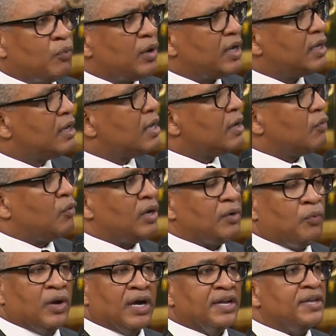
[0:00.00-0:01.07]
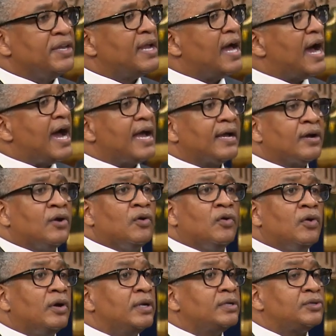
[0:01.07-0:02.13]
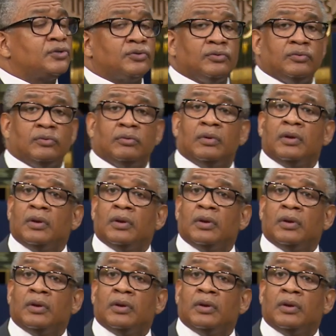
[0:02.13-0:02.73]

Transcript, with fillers: We, we, we're not going to